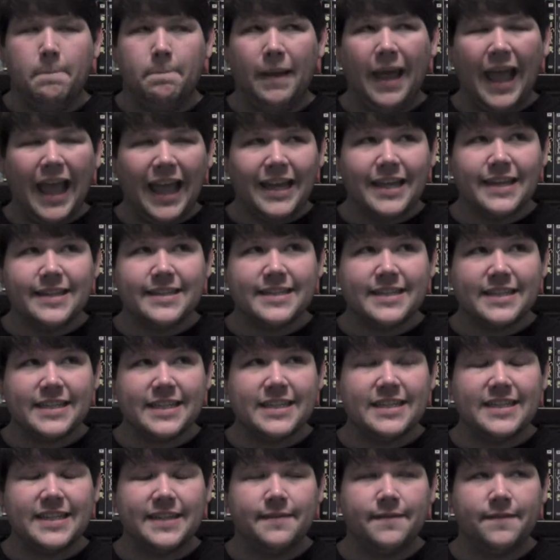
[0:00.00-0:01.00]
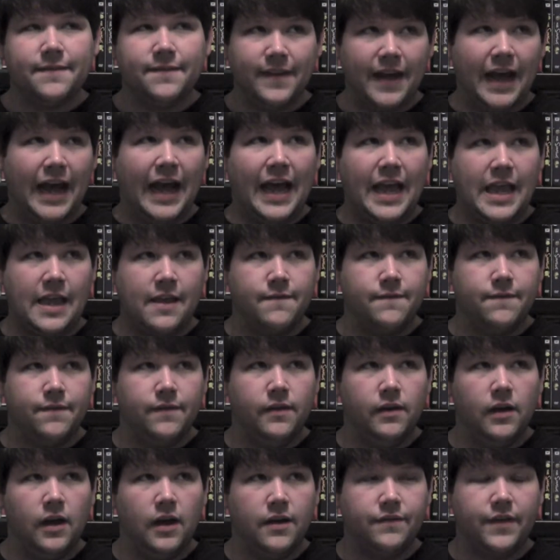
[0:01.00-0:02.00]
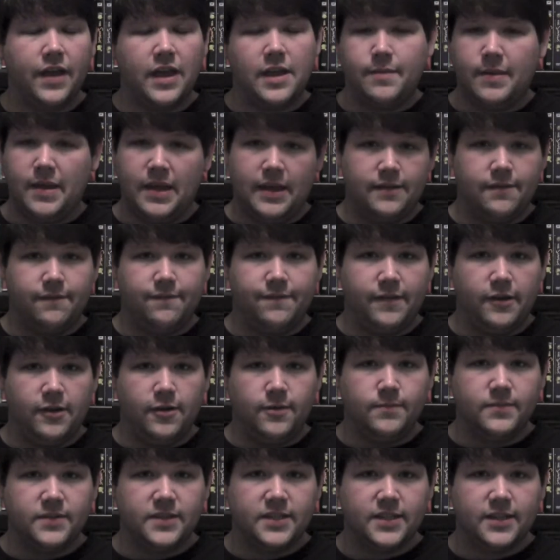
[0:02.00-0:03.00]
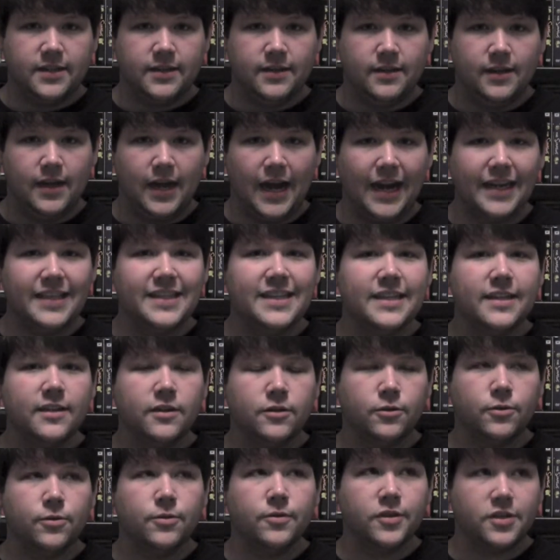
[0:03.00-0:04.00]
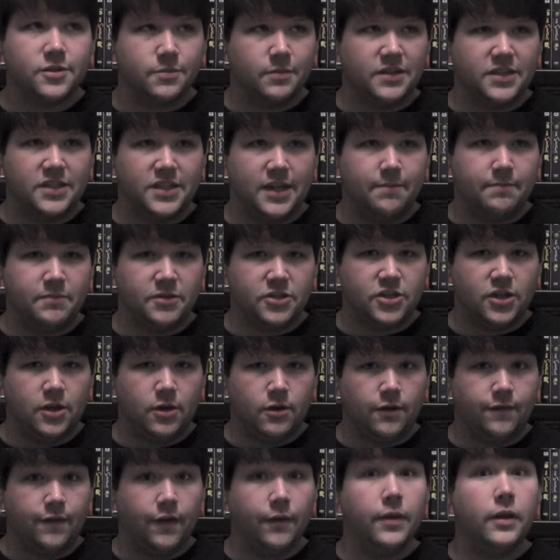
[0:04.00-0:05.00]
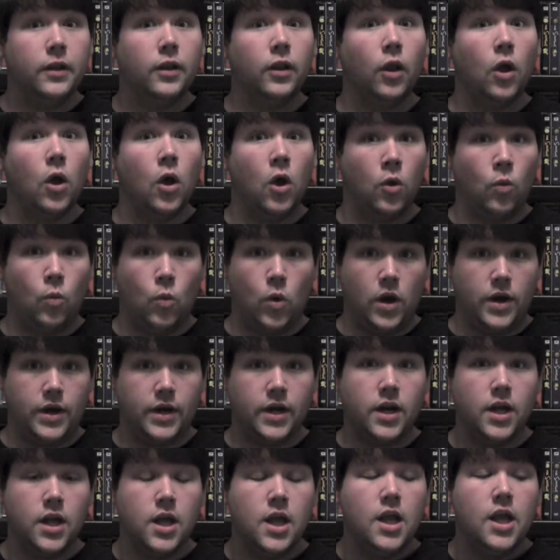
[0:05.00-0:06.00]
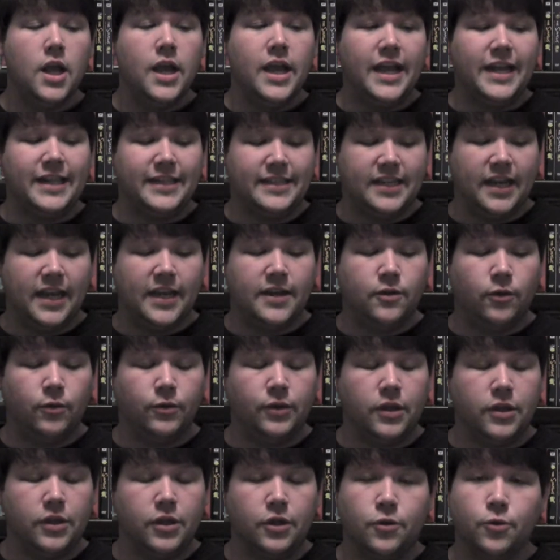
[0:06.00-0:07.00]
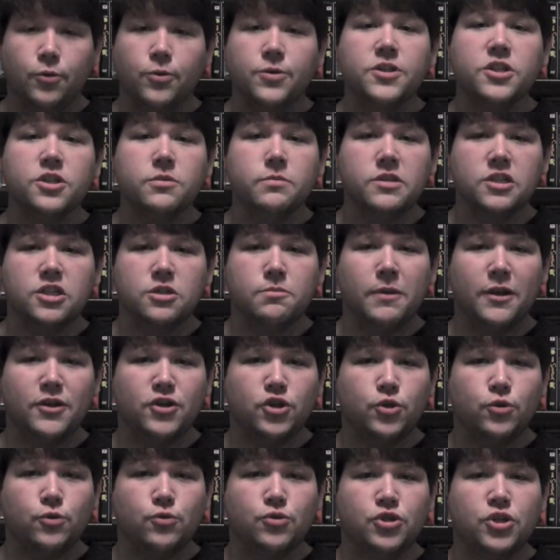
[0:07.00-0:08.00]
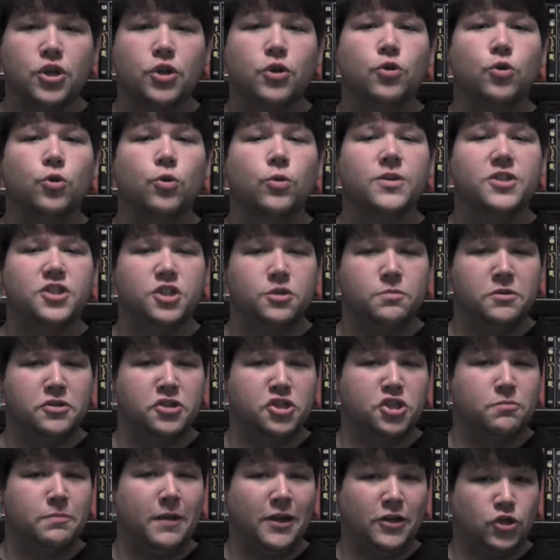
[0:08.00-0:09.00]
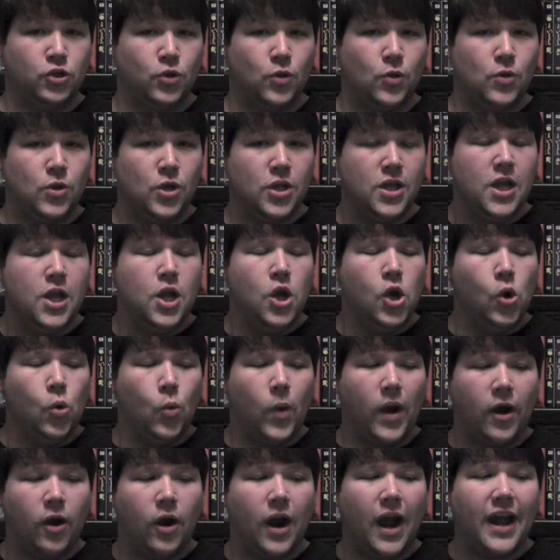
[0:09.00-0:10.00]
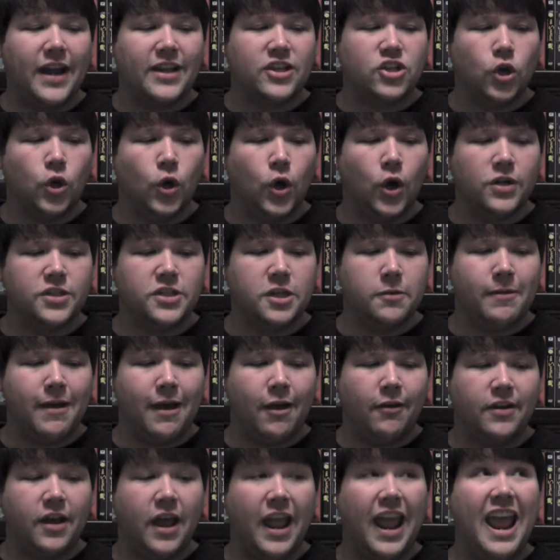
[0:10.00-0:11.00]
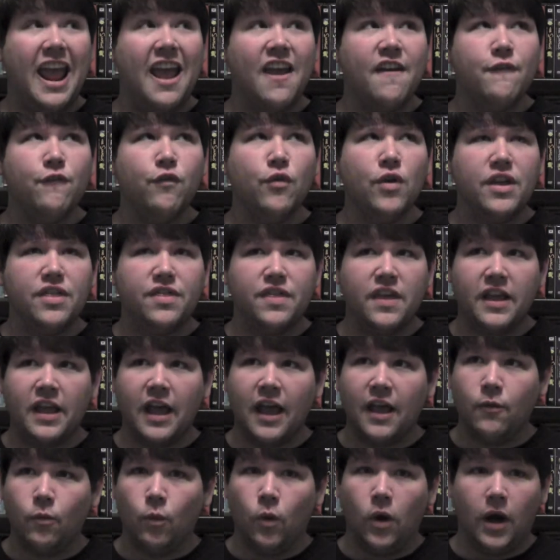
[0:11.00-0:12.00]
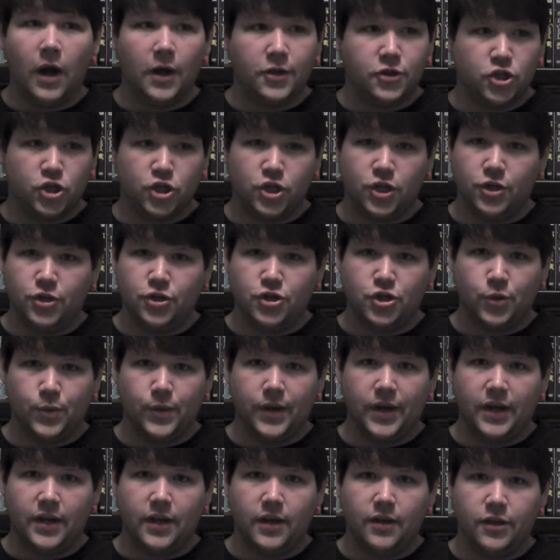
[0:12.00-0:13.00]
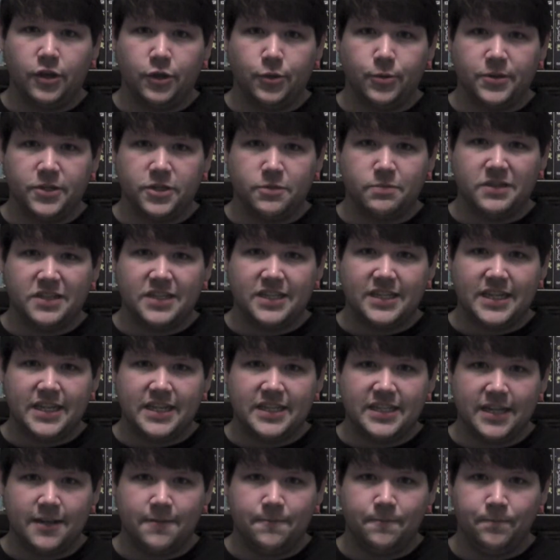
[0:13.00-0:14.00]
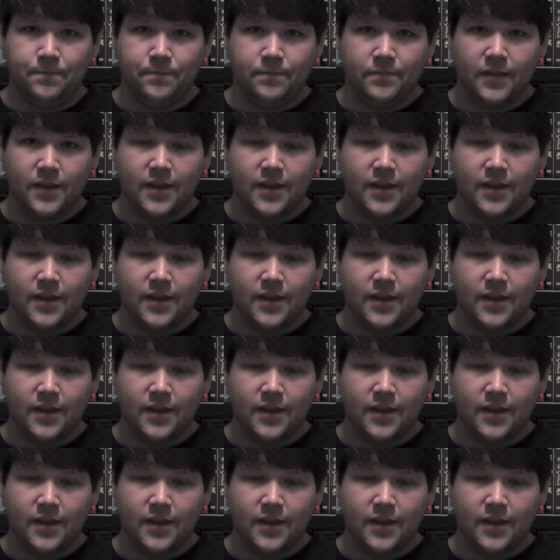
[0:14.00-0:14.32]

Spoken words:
Back in season 5 of AB and the Films, I did a Christmas episode, a very long one, entitled The Christmas Special's Christmas Special, where I talked about everything I watch during the Christmas season.